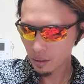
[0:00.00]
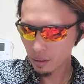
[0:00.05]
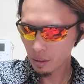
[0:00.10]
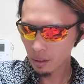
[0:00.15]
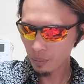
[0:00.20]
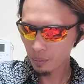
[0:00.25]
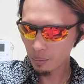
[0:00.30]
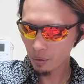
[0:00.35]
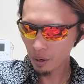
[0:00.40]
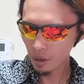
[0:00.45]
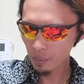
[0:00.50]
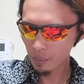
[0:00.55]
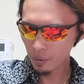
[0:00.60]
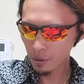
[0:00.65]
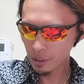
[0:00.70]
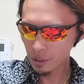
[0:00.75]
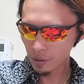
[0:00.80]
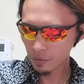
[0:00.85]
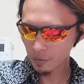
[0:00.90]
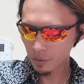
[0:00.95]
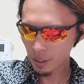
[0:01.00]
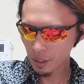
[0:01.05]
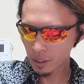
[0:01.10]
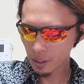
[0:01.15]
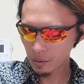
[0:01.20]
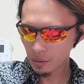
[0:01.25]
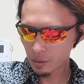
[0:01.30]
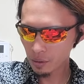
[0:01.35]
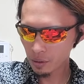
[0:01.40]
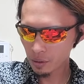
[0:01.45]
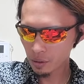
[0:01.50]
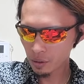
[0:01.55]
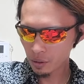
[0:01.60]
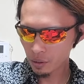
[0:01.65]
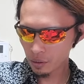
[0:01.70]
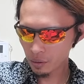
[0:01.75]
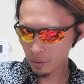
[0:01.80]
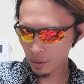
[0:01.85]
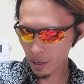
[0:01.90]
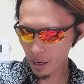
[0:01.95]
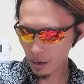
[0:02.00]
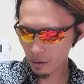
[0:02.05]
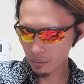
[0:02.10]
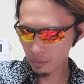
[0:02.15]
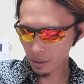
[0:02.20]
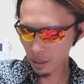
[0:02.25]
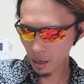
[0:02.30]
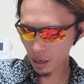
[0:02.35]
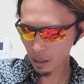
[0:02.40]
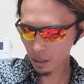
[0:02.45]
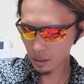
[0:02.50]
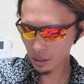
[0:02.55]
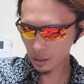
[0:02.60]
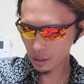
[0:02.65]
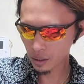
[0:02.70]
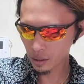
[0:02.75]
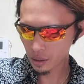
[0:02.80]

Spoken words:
the purpose of this two crown locks.